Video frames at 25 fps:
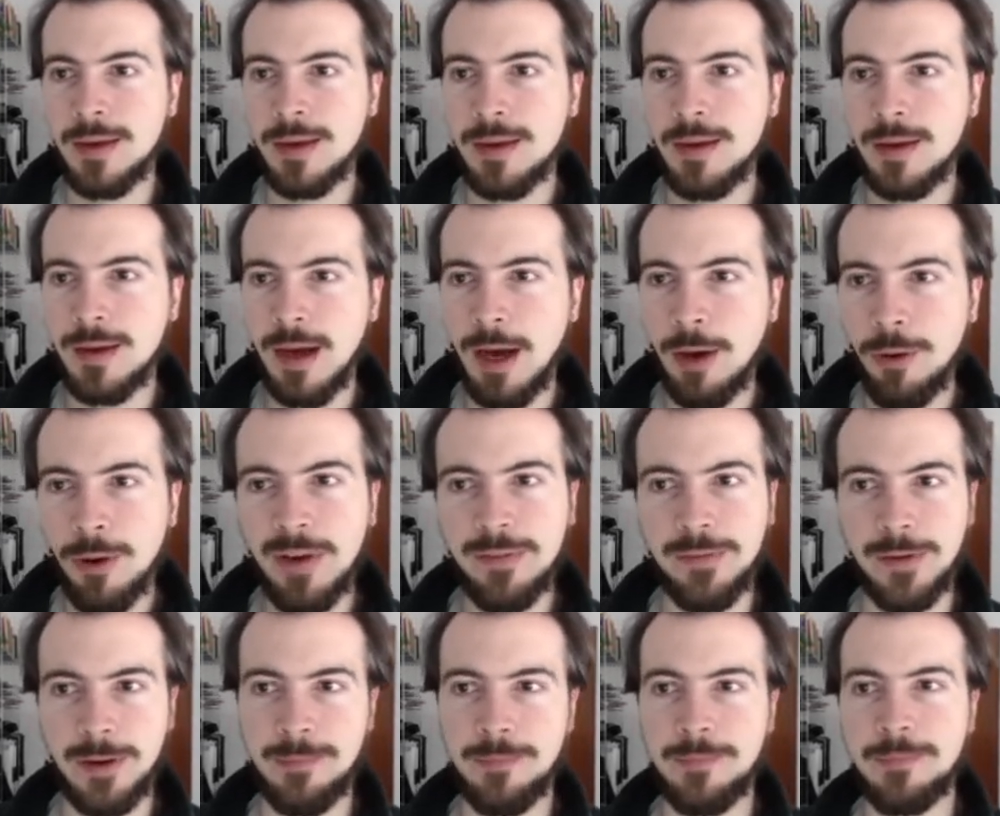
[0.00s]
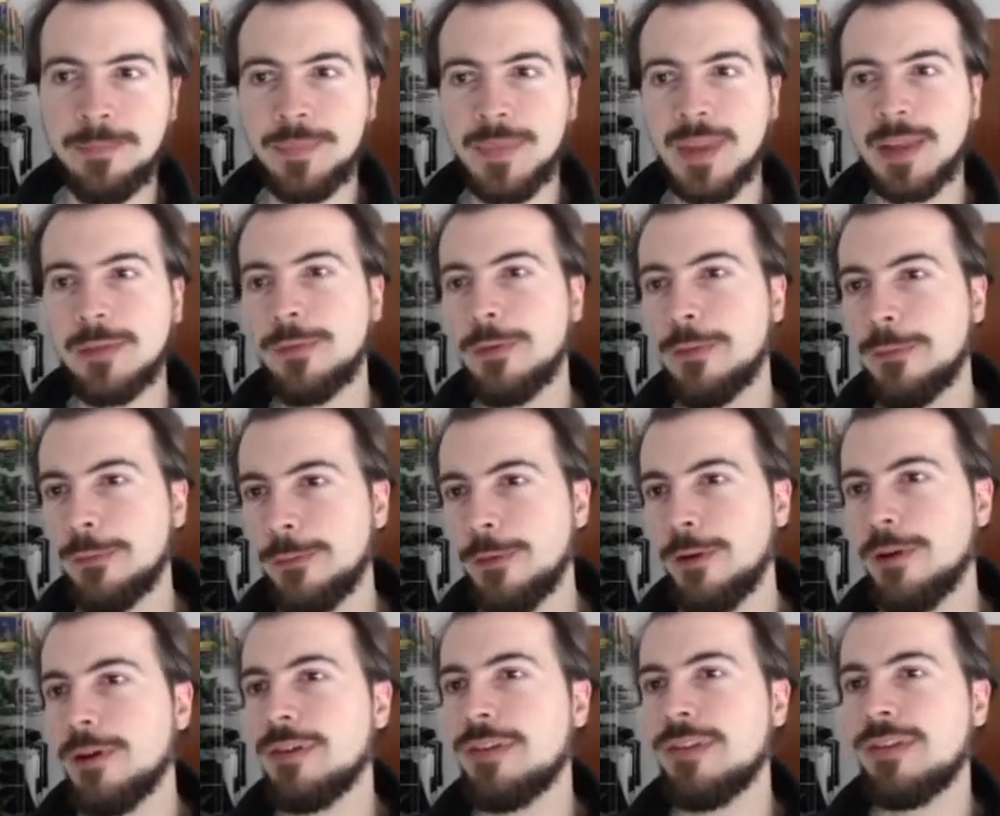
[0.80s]
However, if you
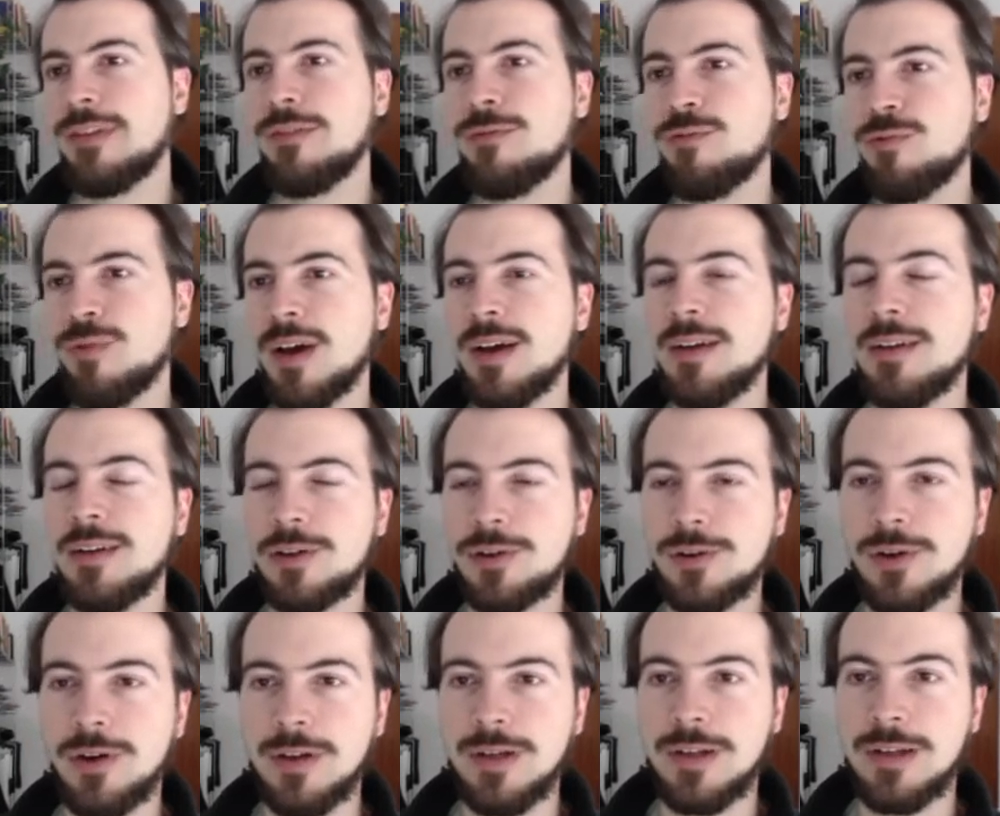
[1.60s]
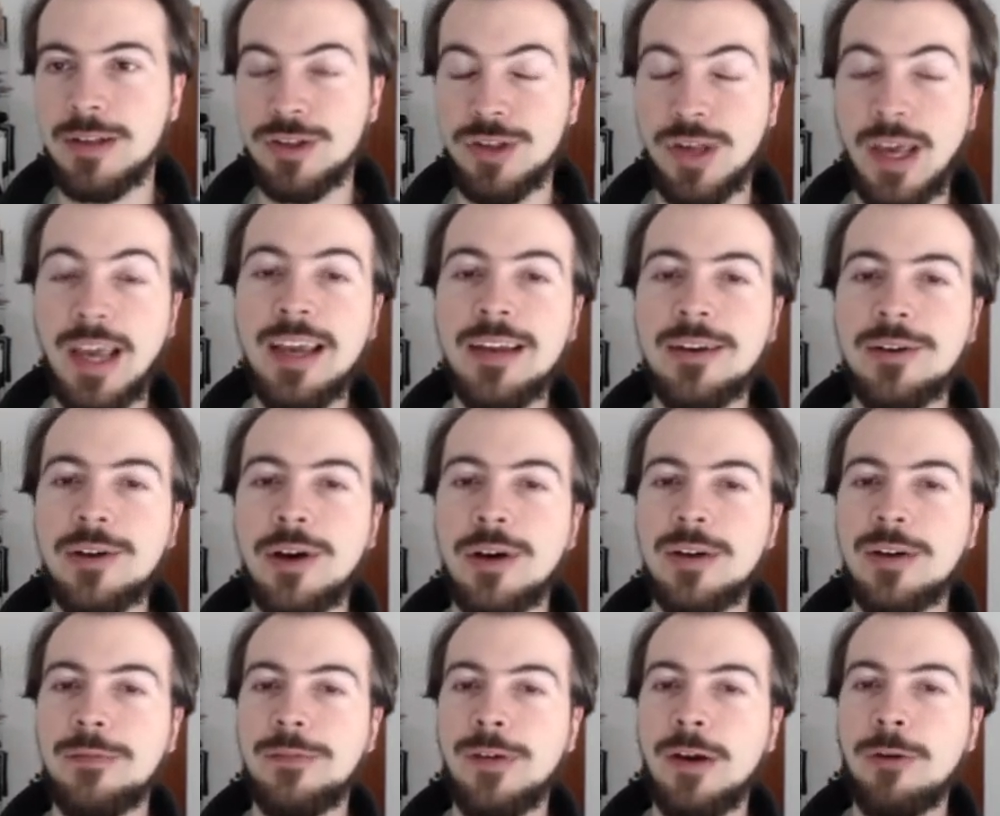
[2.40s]
first run a chain on
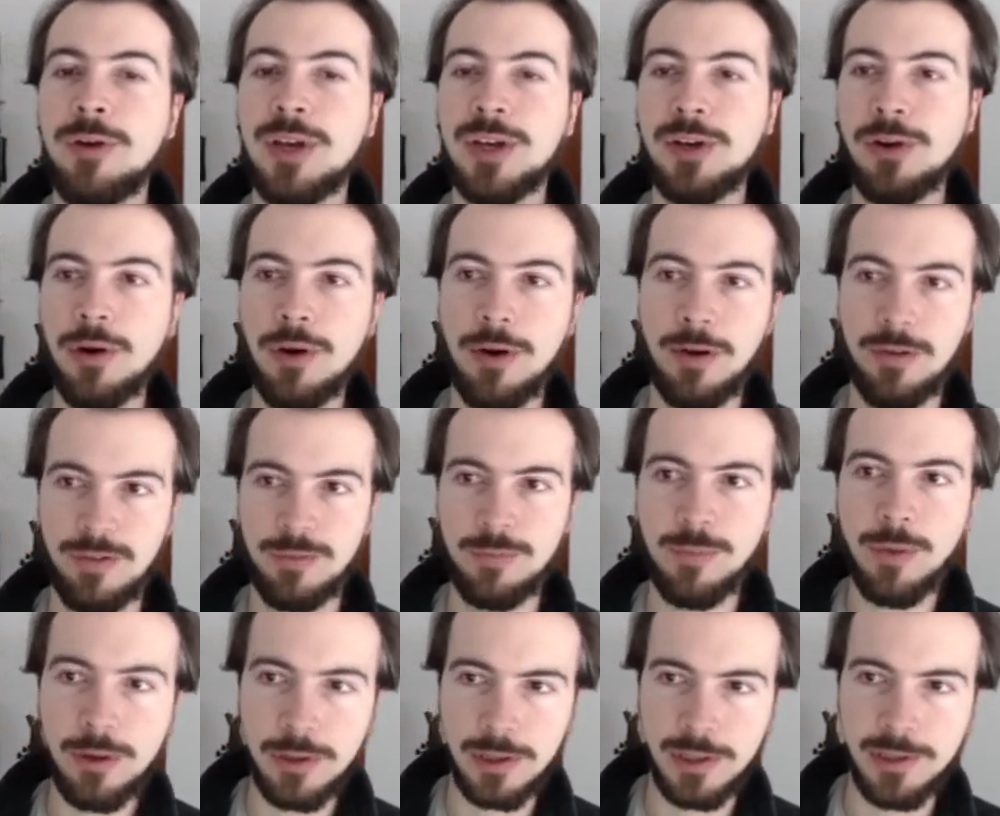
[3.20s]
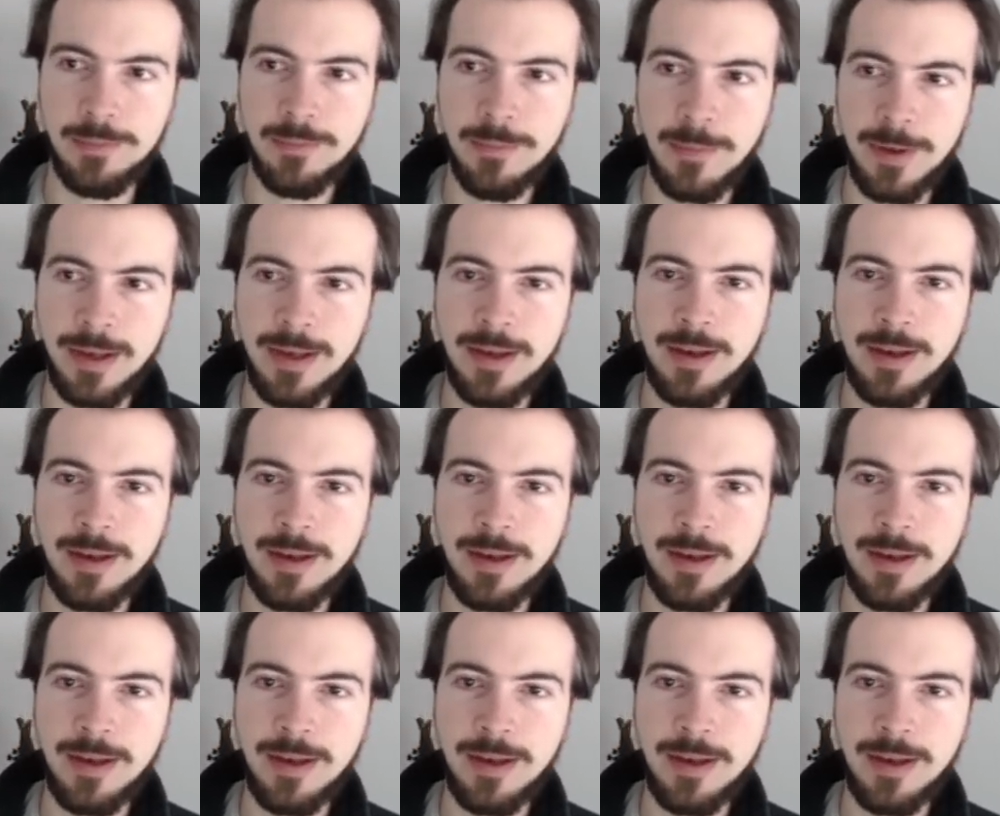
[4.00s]
a very coarse model,